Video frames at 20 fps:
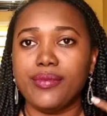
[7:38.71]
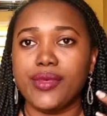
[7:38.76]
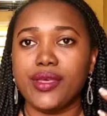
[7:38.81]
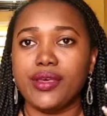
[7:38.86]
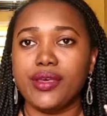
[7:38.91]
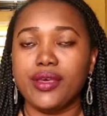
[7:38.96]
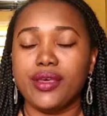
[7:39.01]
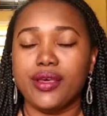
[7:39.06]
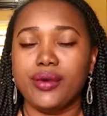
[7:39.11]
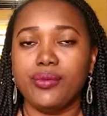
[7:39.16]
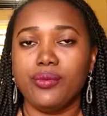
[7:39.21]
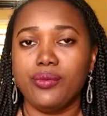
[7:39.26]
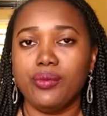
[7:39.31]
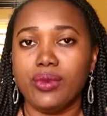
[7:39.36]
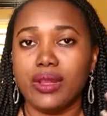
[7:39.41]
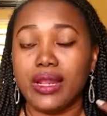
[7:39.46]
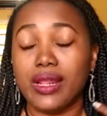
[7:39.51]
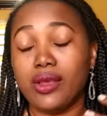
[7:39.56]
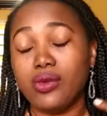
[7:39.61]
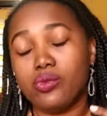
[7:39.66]
uh,
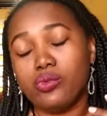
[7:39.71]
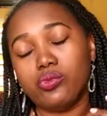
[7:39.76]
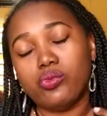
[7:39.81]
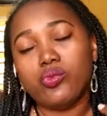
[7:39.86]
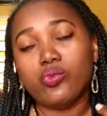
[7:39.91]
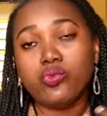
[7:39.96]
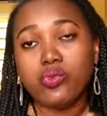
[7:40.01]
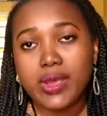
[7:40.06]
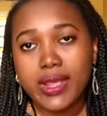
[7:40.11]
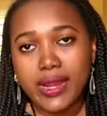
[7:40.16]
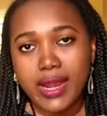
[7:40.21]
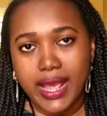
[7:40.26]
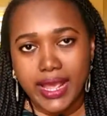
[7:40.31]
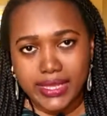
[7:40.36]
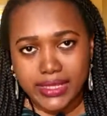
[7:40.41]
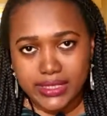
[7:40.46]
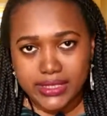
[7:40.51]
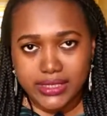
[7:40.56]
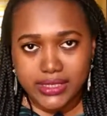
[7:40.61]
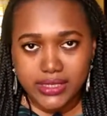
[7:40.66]
when I
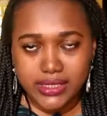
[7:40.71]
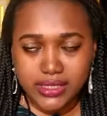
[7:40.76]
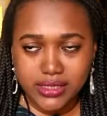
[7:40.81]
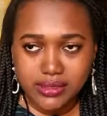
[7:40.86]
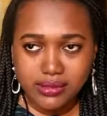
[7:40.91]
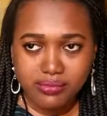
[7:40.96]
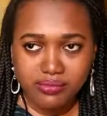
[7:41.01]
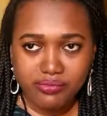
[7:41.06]
see